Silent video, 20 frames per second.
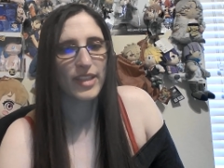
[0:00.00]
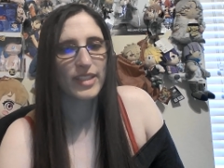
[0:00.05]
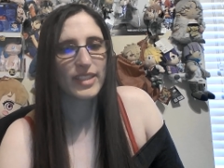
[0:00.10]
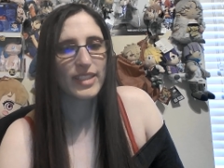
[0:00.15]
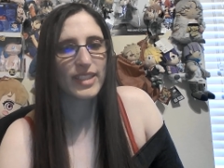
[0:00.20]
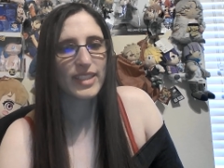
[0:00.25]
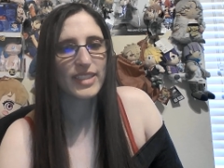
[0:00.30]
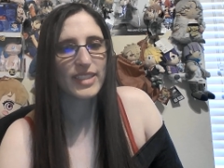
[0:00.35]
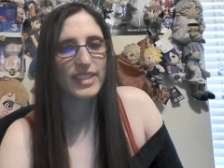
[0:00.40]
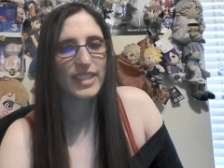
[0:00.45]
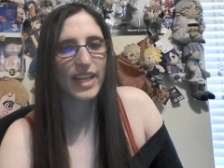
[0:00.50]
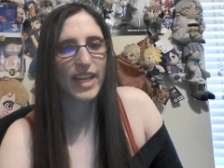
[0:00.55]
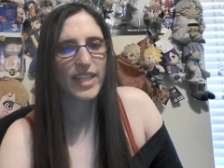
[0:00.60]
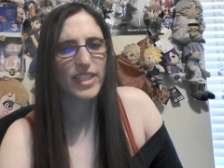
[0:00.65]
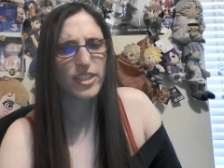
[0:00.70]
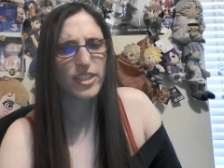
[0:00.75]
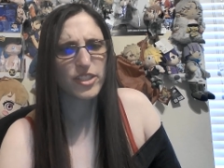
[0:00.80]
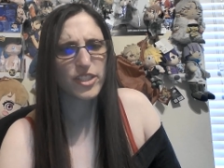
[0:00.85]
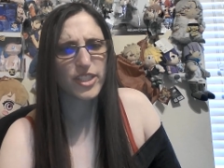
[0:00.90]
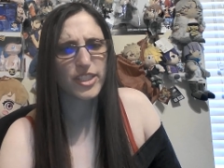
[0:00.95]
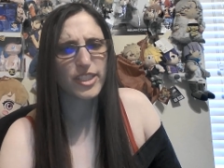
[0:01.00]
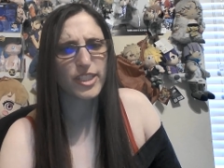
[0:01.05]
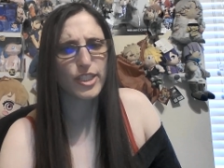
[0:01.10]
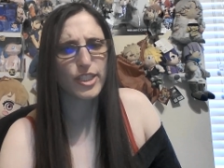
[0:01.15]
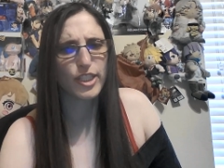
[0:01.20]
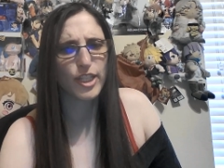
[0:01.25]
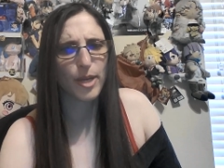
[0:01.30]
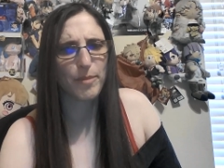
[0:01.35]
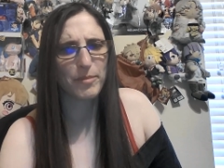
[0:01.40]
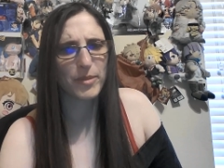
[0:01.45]
These guys, they're just
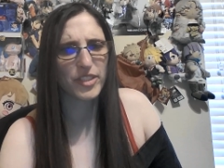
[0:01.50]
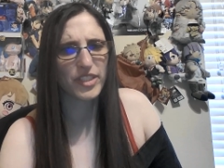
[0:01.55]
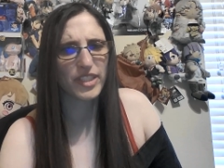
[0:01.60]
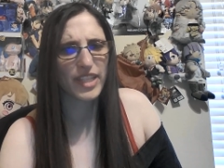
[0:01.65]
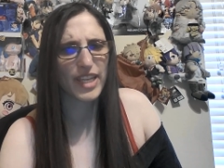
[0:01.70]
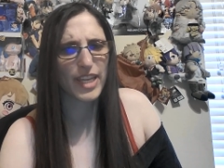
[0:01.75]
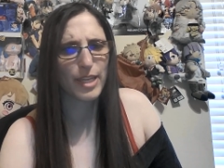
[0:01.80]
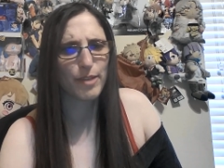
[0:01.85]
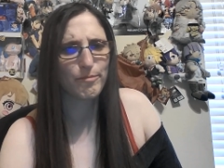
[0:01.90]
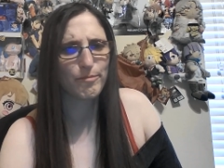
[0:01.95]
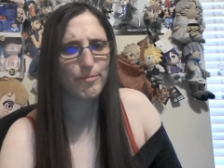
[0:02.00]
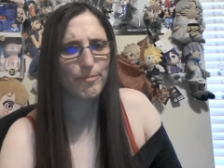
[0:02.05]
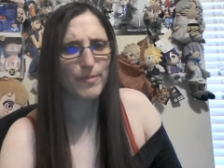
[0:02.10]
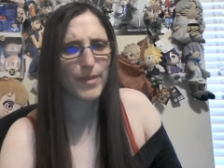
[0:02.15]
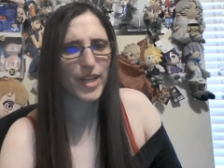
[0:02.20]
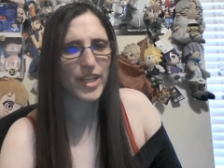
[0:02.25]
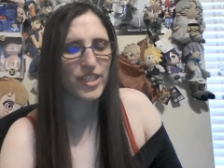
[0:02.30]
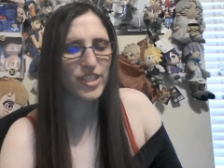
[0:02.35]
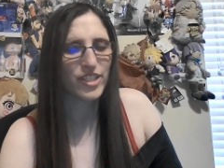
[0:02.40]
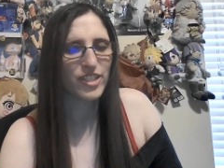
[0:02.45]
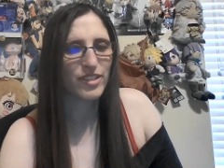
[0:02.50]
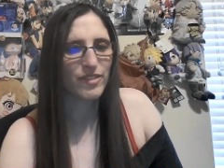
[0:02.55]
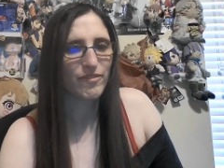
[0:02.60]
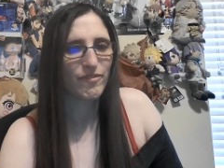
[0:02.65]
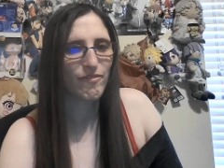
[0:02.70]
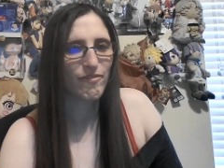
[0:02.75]
numbers. They ain't much.